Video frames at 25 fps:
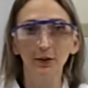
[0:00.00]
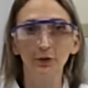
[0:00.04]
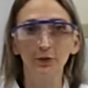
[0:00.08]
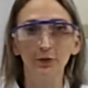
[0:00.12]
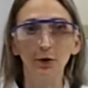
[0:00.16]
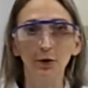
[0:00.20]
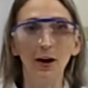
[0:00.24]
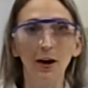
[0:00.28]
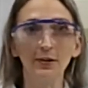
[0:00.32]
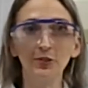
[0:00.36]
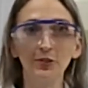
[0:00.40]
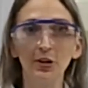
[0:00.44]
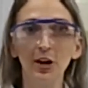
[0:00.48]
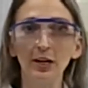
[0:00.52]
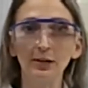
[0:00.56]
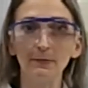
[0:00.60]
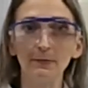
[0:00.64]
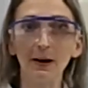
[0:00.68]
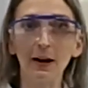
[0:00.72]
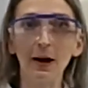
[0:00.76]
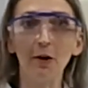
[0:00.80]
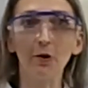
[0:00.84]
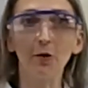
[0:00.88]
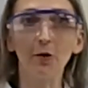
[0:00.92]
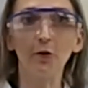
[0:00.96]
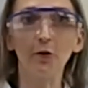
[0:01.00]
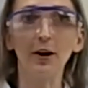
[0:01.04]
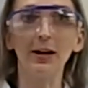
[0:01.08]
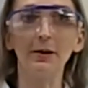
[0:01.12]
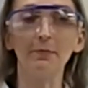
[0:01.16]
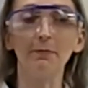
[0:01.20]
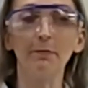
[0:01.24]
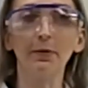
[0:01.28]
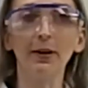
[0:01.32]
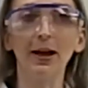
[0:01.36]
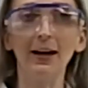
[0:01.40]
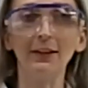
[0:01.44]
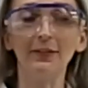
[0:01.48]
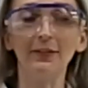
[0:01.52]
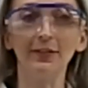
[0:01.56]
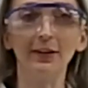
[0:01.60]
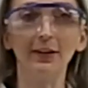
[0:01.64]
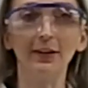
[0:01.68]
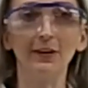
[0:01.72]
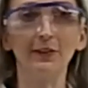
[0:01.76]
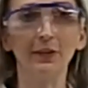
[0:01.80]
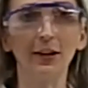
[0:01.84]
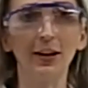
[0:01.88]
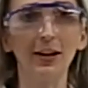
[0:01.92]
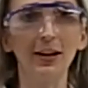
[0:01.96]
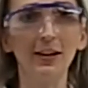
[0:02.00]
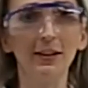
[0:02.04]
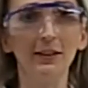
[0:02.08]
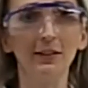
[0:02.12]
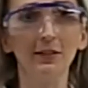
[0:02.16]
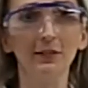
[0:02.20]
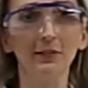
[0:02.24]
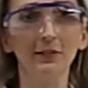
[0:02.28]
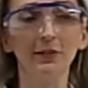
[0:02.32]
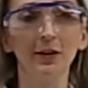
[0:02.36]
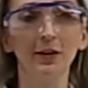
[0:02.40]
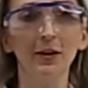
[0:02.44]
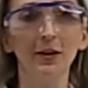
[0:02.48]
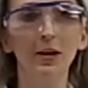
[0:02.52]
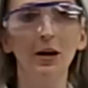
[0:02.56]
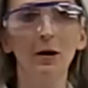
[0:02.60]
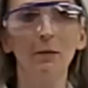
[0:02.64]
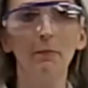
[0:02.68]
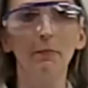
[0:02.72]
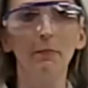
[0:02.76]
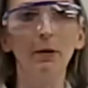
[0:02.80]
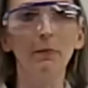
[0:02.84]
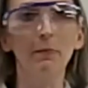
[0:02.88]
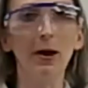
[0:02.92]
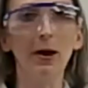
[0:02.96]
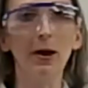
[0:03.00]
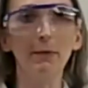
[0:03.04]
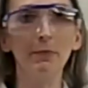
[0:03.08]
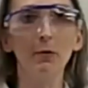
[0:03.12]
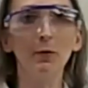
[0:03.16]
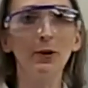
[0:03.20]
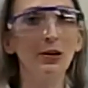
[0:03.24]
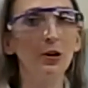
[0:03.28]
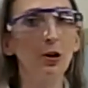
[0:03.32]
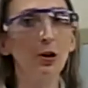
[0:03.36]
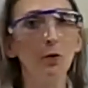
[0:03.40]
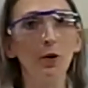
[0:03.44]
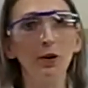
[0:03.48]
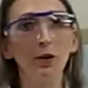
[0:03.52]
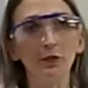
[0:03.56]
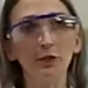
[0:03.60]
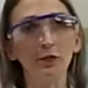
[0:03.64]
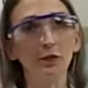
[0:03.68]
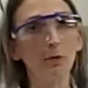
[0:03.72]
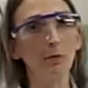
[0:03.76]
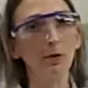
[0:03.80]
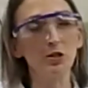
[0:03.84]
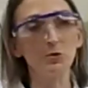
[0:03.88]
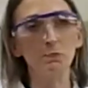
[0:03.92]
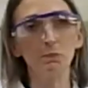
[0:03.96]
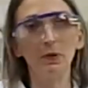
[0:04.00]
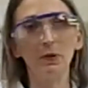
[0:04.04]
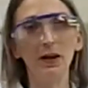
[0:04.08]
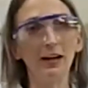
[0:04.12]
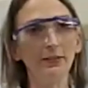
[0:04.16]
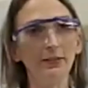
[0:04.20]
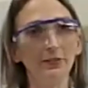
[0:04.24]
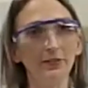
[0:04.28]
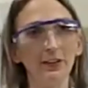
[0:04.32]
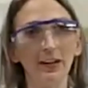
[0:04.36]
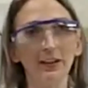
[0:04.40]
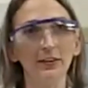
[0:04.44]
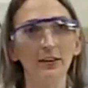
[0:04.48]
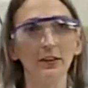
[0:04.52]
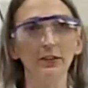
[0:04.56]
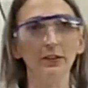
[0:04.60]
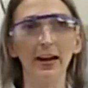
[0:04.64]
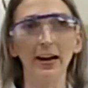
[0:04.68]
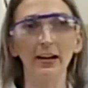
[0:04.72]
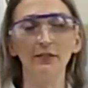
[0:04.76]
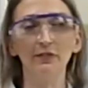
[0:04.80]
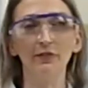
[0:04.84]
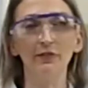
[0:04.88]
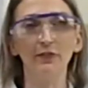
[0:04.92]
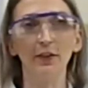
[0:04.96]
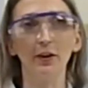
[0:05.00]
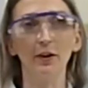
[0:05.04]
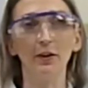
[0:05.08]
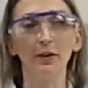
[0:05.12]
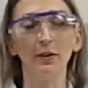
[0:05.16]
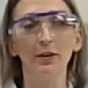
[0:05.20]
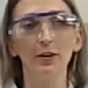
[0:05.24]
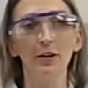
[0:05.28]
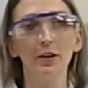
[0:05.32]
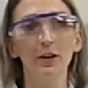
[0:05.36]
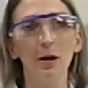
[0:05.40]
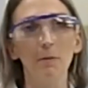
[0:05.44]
So I talked about how great plastic is, but maybe we don't want so much plastic in the landfill.